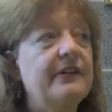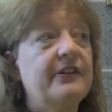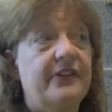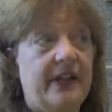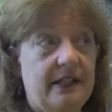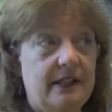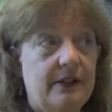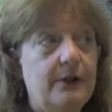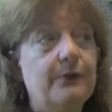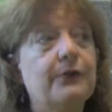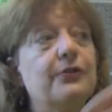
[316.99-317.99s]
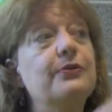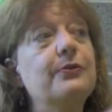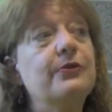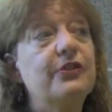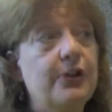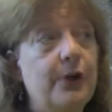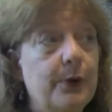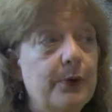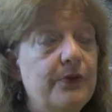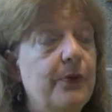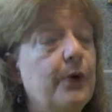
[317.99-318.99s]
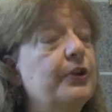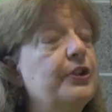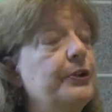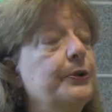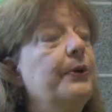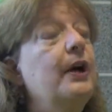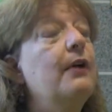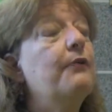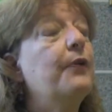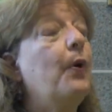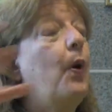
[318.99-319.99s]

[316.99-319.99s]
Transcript: site for students to go for